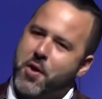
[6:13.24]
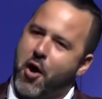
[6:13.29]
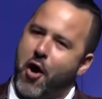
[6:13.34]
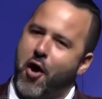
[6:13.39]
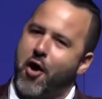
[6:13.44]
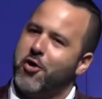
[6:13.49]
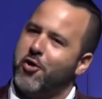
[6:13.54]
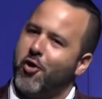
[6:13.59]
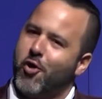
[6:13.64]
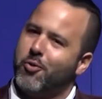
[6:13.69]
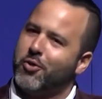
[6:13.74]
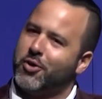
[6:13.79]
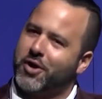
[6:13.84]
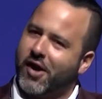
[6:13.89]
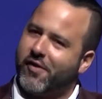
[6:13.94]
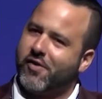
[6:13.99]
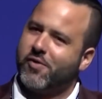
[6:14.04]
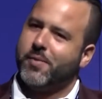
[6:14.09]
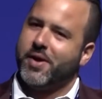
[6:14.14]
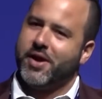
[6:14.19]
our normal
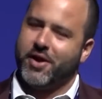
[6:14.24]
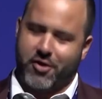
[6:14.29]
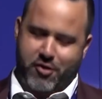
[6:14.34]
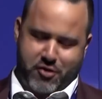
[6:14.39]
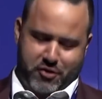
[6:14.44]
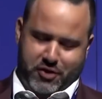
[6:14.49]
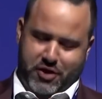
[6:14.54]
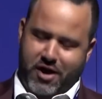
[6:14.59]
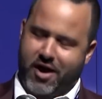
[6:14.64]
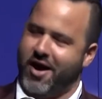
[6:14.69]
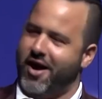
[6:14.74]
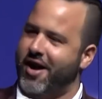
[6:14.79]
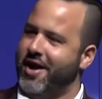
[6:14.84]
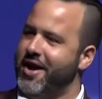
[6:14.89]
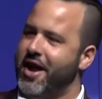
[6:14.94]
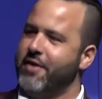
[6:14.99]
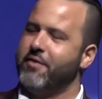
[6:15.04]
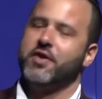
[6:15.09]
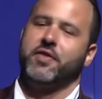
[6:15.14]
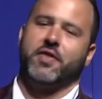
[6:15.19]
government, our law,
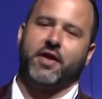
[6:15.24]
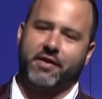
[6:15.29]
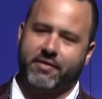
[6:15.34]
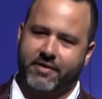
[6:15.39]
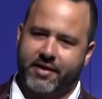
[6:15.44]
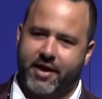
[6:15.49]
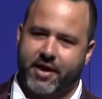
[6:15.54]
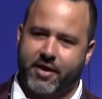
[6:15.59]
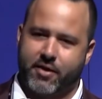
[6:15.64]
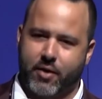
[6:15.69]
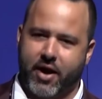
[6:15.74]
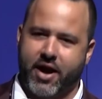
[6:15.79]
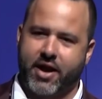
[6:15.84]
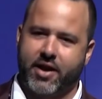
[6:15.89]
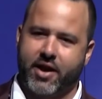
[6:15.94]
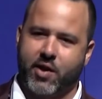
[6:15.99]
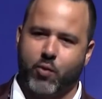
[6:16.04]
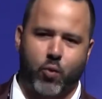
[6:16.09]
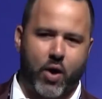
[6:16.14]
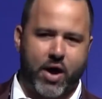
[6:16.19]
and everything did,
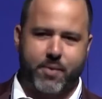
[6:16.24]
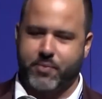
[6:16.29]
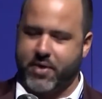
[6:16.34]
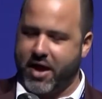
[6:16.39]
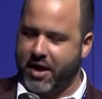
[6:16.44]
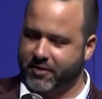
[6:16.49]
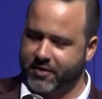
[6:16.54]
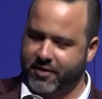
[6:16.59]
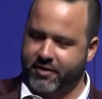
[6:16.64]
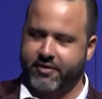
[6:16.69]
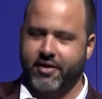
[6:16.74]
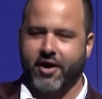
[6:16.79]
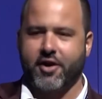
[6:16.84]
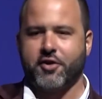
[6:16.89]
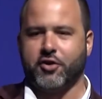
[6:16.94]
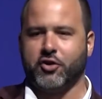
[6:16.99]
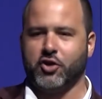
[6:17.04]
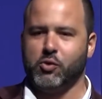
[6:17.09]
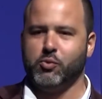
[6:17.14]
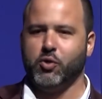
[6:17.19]
right? It wiped out the
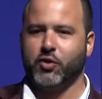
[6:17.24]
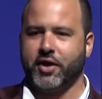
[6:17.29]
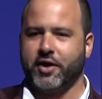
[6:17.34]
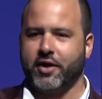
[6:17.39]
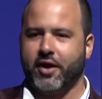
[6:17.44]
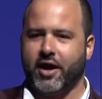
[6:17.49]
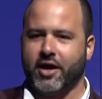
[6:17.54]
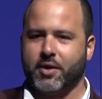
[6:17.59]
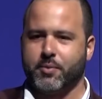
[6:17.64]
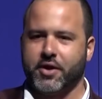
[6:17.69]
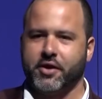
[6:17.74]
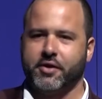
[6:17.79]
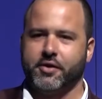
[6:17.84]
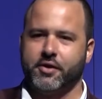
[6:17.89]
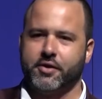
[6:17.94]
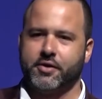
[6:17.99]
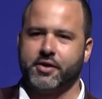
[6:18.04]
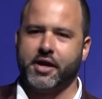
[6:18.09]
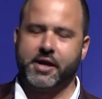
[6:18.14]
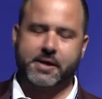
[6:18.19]
entire global economy,
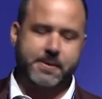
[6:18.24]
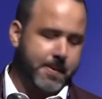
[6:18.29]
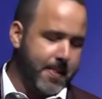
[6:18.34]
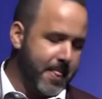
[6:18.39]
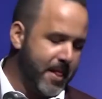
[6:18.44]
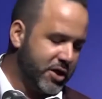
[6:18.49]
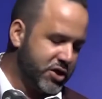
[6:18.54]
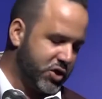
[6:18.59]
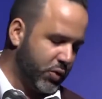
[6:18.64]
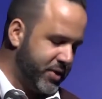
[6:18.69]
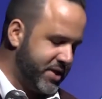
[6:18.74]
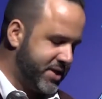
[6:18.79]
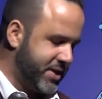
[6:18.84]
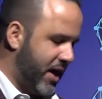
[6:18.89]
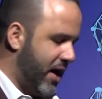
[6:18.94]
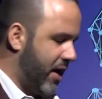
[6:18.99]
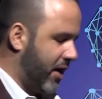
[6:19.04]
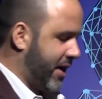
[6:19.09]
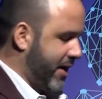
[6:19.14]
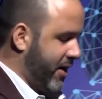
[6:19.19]
okay? So we
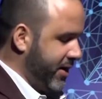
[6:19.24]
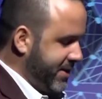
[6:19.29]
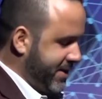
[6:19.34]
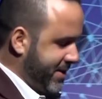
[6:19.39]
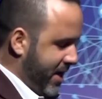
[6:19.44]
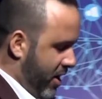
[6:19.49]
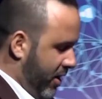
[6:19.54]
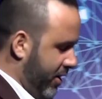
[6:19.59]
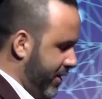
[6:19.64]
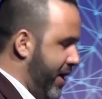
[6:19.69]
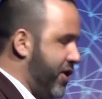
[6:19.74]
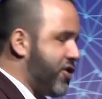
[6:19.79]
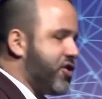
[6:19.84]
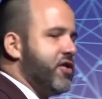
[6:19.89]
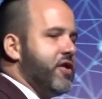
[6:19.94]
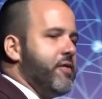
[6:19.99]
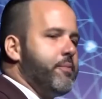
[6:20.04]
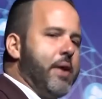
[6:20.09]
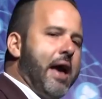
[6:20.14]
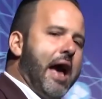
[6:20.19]
saw a
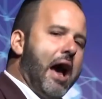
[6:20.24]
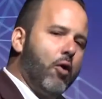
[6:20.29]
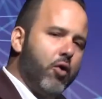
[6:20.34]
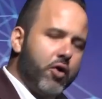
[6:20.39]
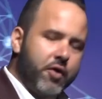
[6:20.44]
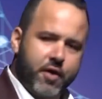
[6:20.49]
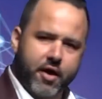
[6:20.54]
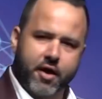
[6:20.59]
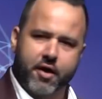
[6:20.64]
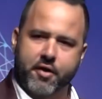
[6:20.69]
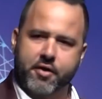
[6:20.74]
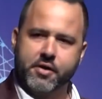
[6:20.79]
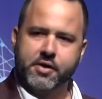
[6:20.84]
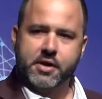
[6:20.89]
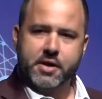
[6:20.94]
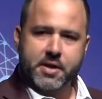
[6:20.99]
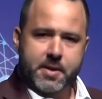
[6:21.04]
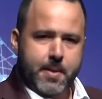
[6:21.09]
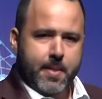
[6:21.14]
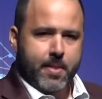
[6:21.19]
consolidation of power there,
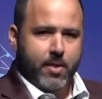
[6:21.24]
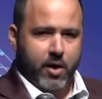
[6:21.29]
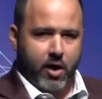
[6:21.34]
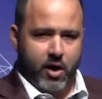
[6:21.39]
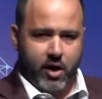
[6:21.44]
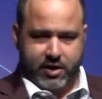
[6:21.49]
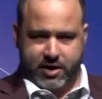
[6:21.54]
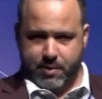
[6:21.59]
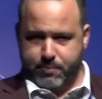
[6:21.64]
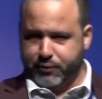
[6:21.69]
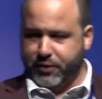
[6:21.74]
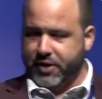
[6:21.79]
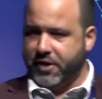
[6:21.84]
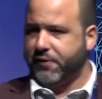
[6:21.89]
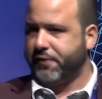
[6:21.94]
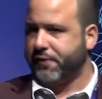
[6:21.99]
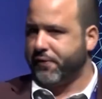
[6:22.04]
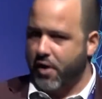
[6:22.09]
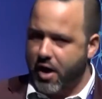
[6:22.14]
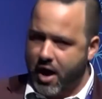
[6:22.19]

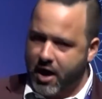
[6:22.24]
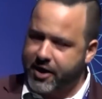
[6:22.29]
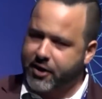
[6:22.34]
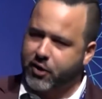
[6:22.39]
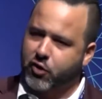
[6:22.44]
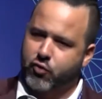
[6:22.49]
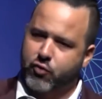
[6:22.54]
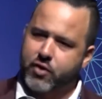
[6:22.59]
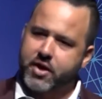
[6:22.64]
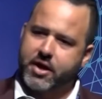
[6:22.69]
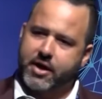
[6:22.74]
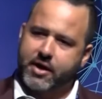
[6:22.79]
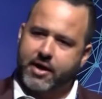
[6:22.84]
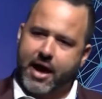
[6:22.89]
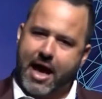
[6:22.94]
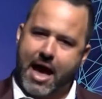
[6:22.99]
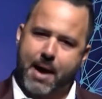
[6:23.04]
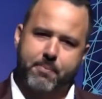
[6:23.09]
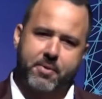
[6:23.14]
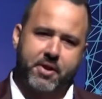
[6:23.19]
complete fraud and greed
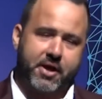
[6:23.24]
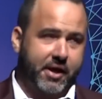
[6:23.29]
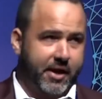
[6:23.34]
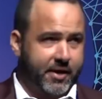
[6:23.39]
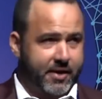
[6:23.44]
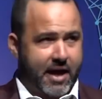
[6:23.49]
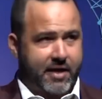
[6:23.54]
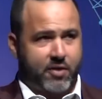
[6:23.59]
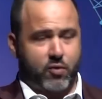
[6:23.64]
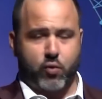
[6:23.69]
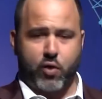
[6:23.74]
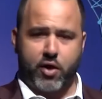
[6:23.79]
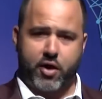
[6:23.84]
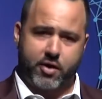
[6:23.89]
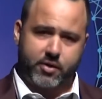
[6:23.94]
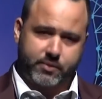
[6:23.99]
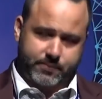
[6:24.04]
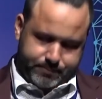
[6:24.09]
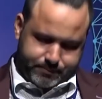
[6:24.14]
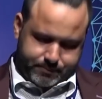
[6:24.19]
happening, and that's
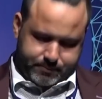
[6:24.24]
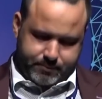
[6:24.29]
where